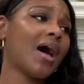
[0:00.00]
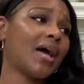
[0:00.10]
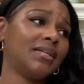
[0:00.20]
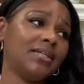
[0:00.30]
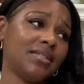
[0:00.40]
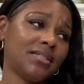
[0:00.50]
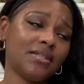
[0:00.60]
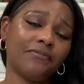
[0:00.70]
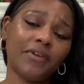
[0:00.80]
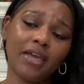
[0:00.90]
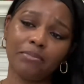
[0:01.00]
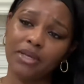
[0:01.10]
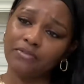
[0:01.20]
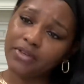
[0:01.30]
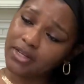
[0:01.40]
I need this to fan me,
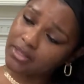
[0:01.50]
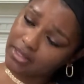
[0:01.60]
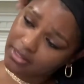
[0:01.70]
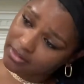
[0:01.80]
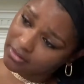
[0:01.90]
if anything.